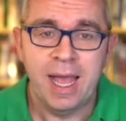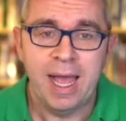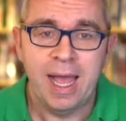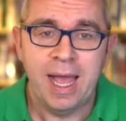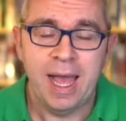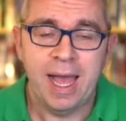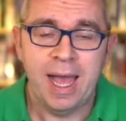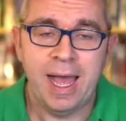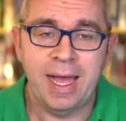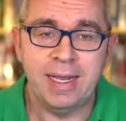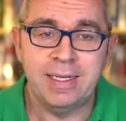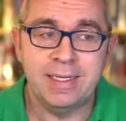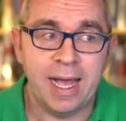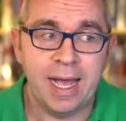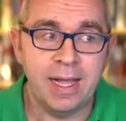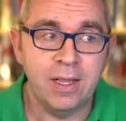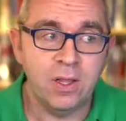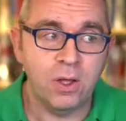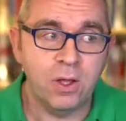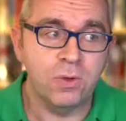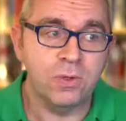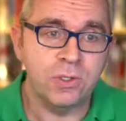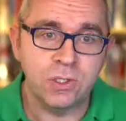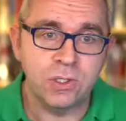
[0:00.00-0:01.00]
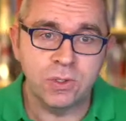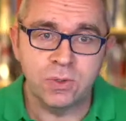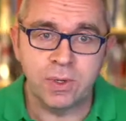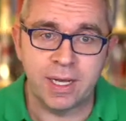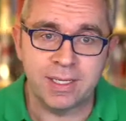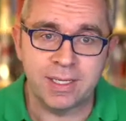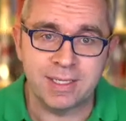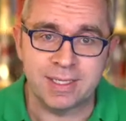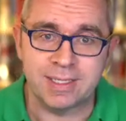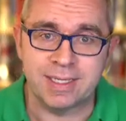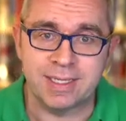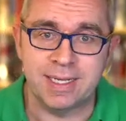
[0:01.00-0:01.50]
And I'll also,
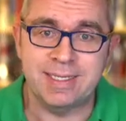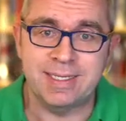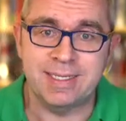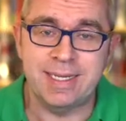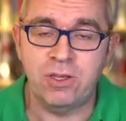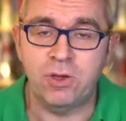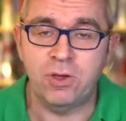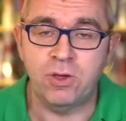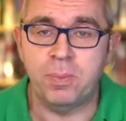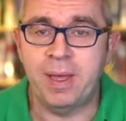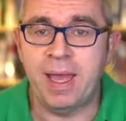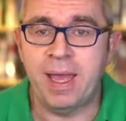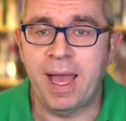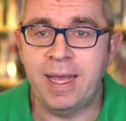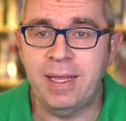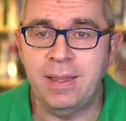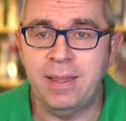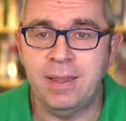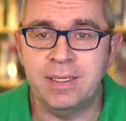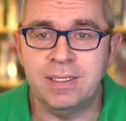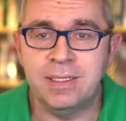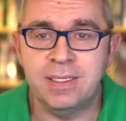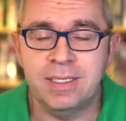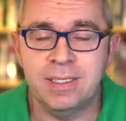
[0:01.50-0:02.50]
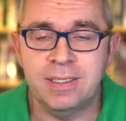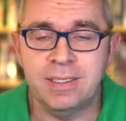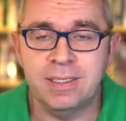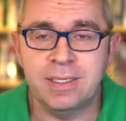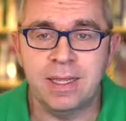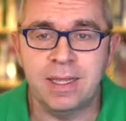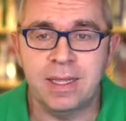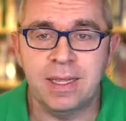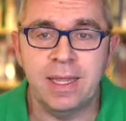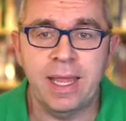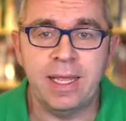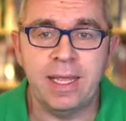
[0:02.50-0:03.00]
as I said, take you behind the scenes
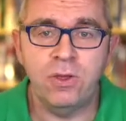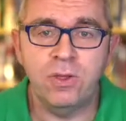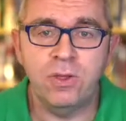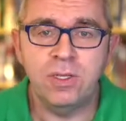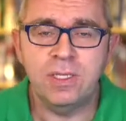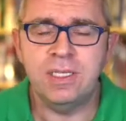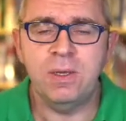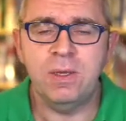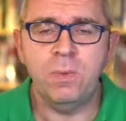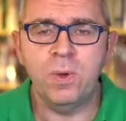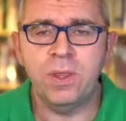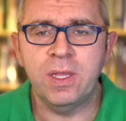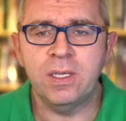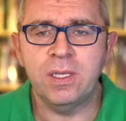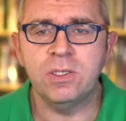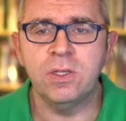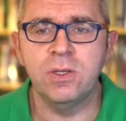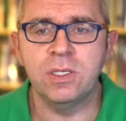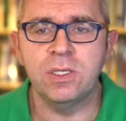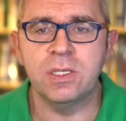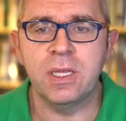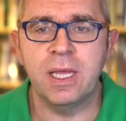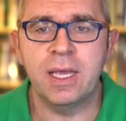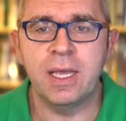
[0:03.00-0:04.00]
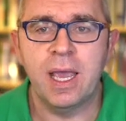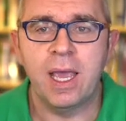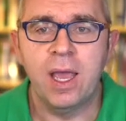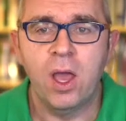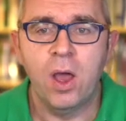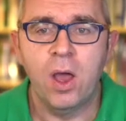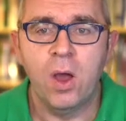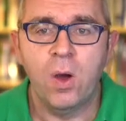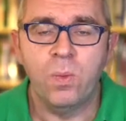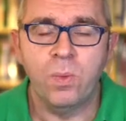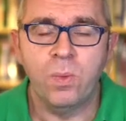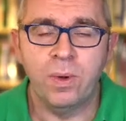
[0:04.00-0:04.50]
and let you see what this looks like
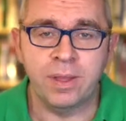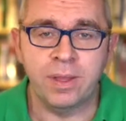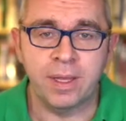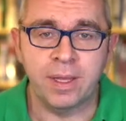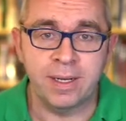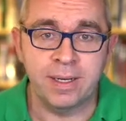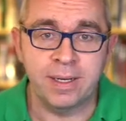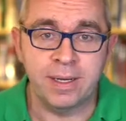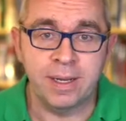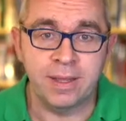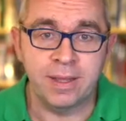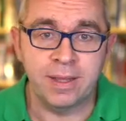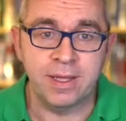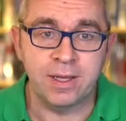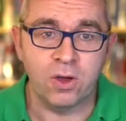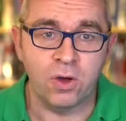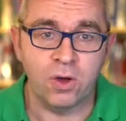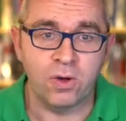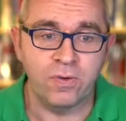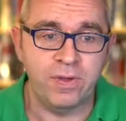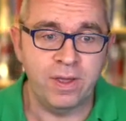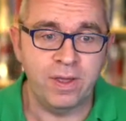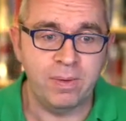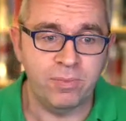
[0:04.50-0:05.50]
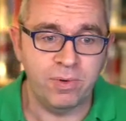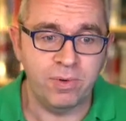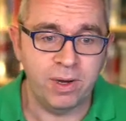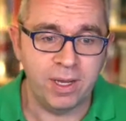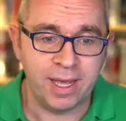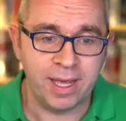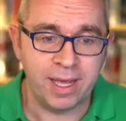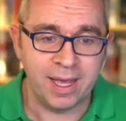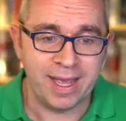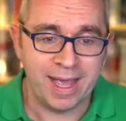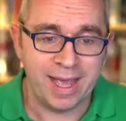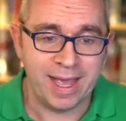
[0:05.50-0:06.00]
within the Coffee
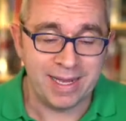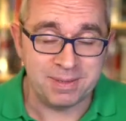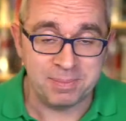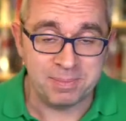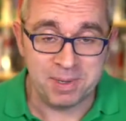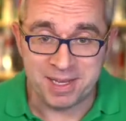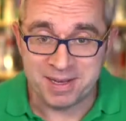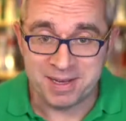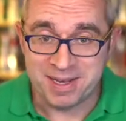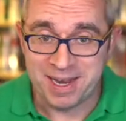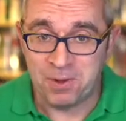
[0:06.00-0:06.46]
Break Academy.